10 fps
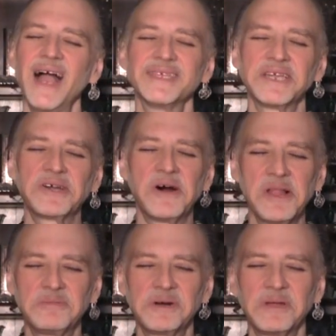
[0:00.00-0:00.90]
As I
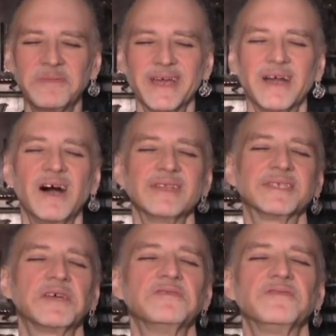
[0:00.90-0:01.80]
call upon my
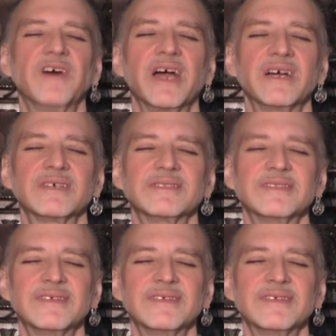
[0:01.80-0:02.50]
gods of fire,